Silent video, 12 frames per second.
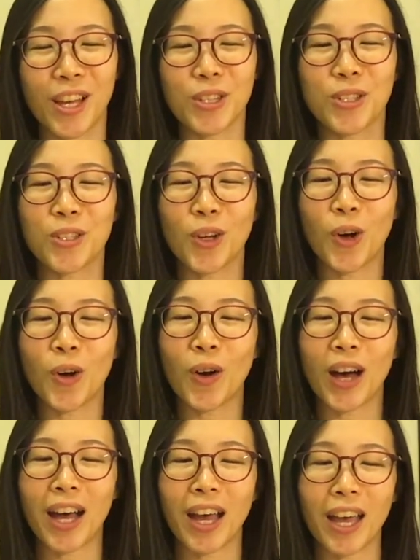
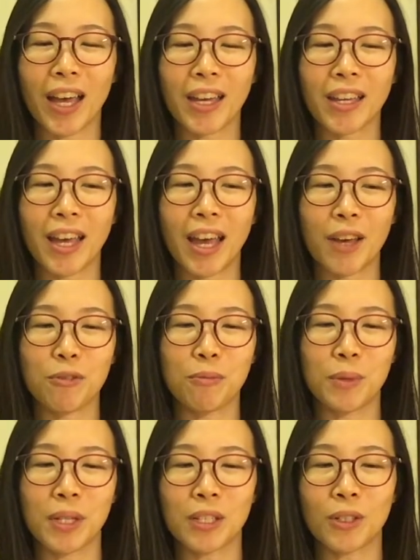So I have
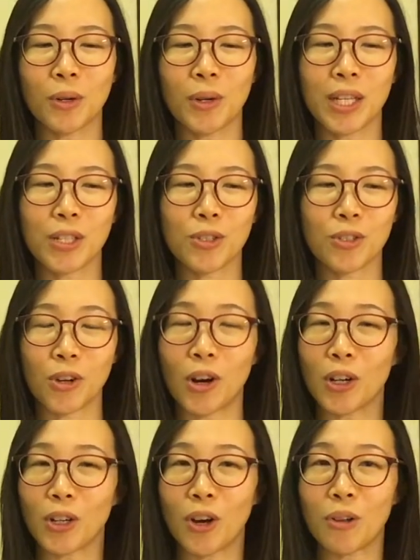been going
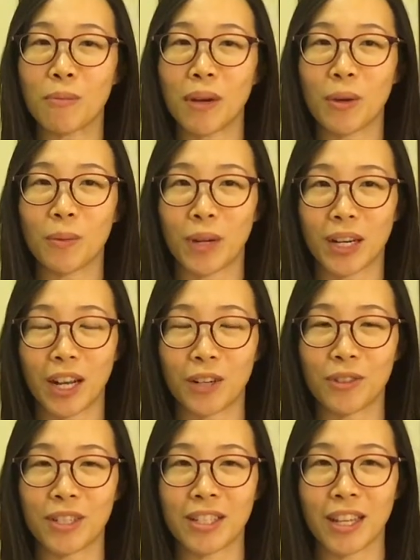strong on my
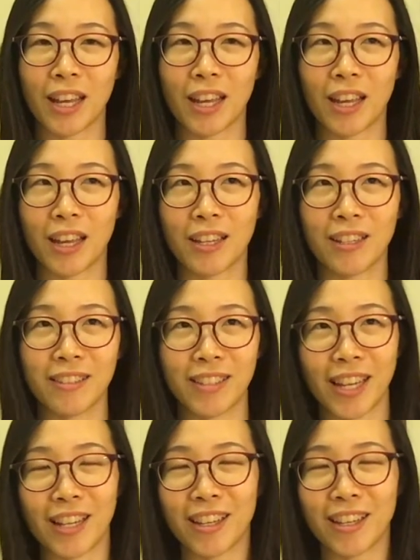100-day
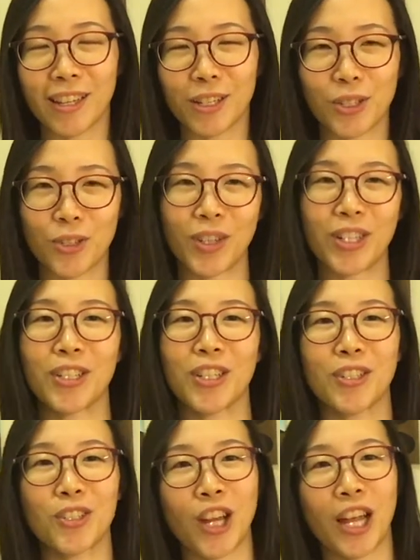daily illustration
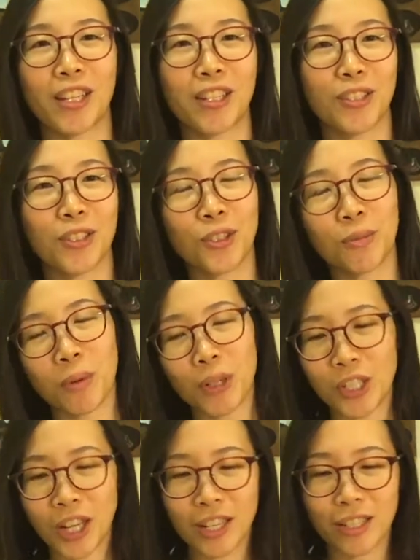challenge
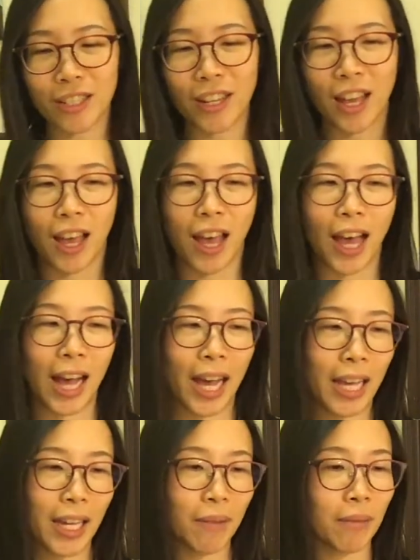project.
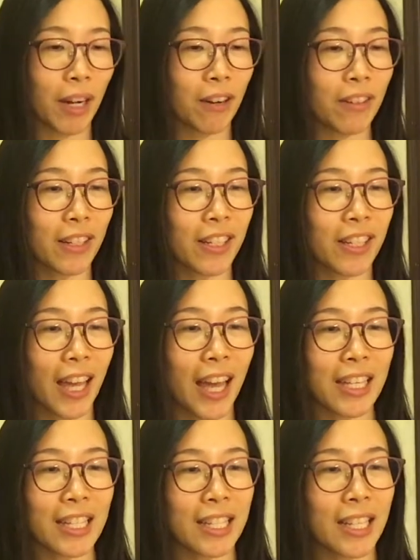I am currently
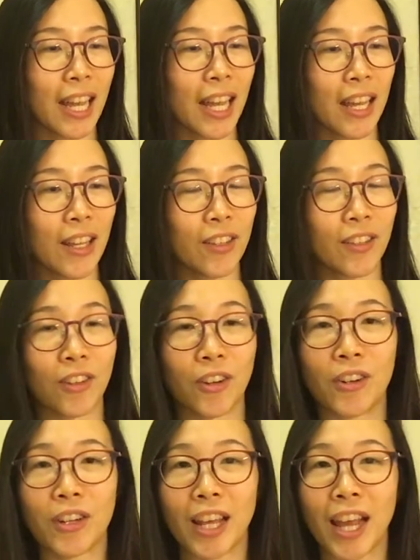at day
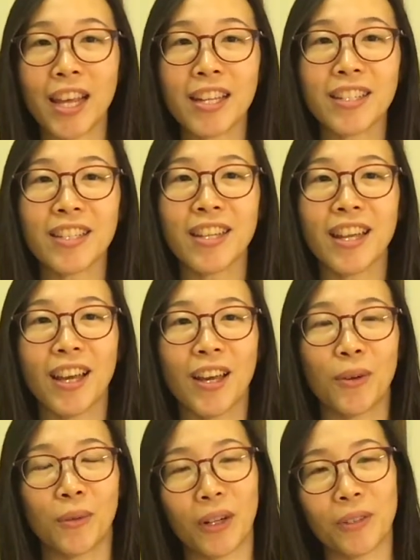38.
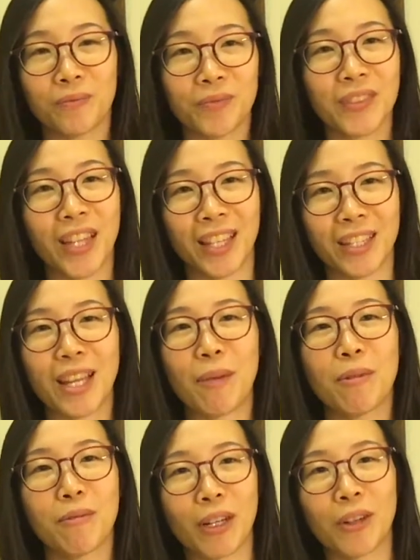Well, at the
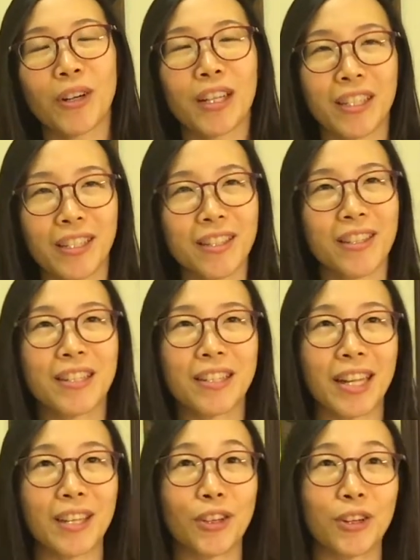time of recording this, it's
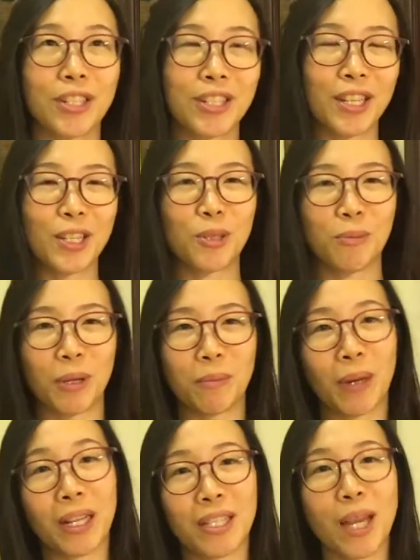day 36, but
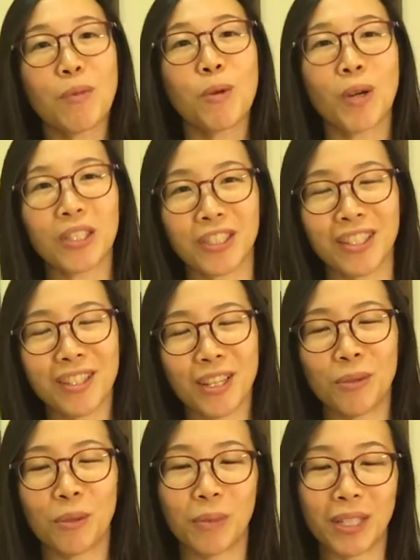by the time you watch this,
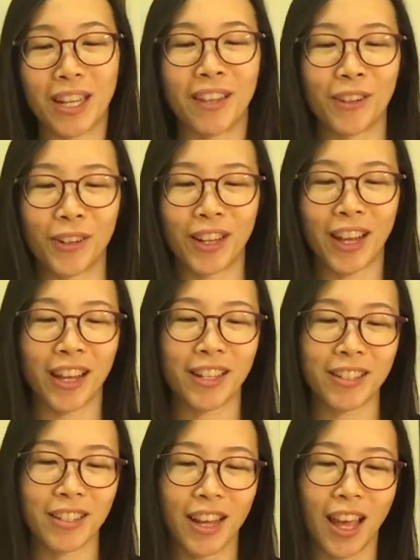it will be day
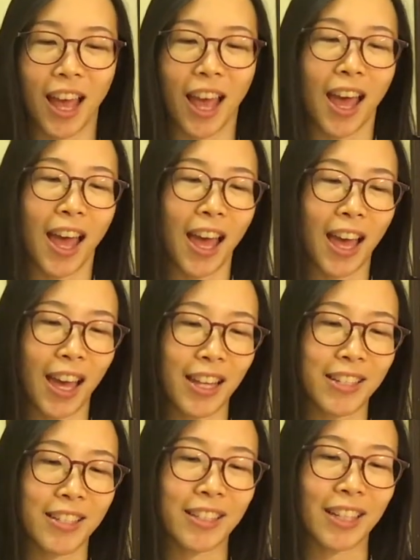38.
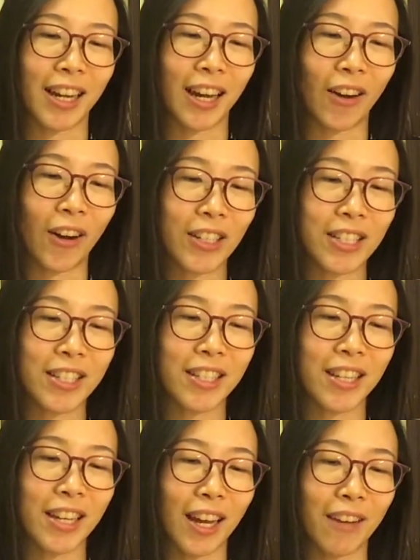And
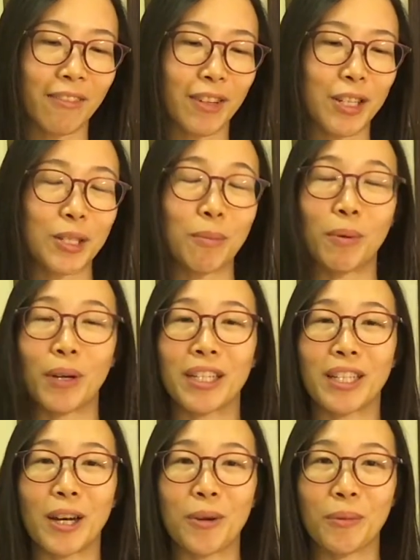honestly, I've reached a point
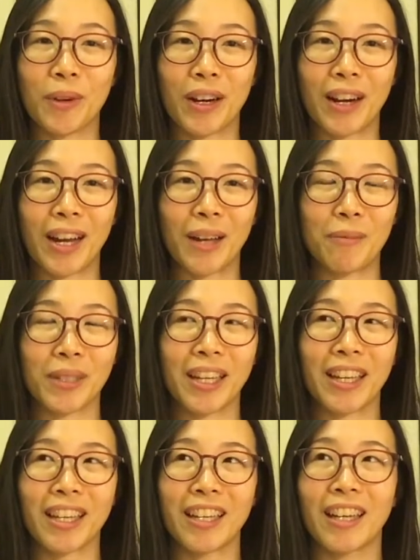now where I'm
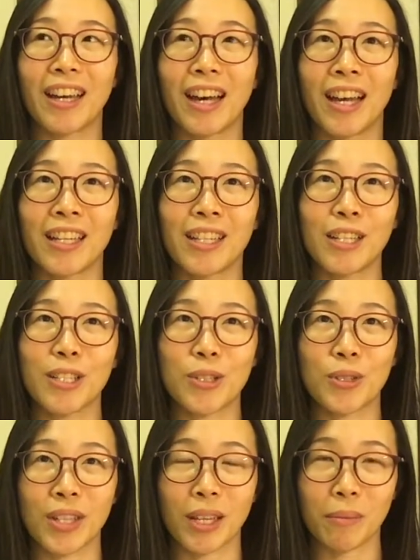like, I need
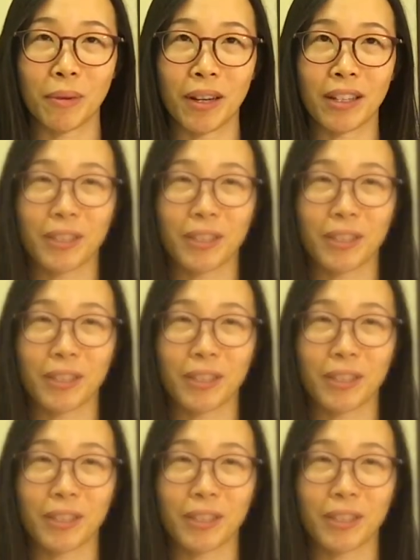to take a break.